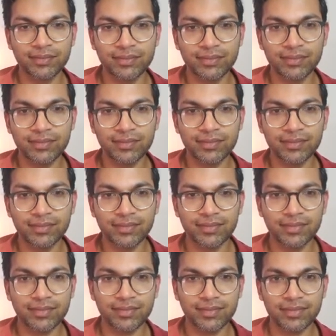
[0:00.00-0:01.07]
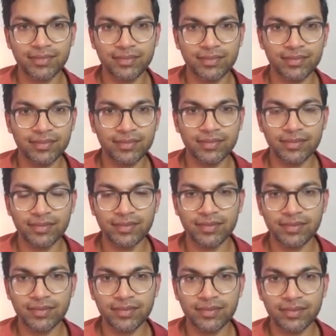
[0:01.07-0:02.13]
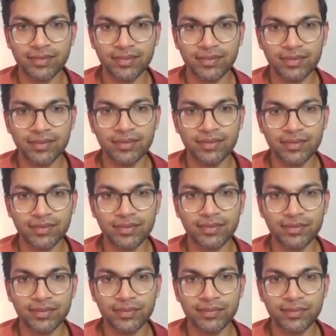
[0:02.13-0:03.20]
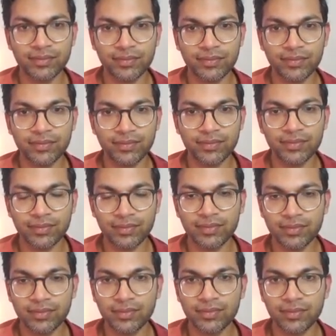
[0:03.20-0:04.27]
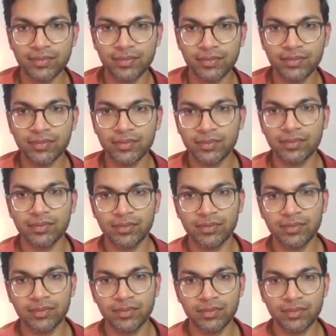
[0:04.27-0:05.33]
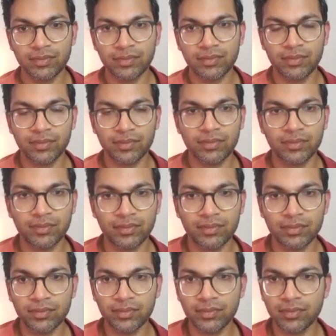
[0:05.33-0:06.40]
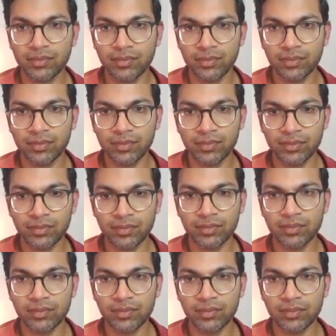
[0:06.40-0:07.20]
(not speaking)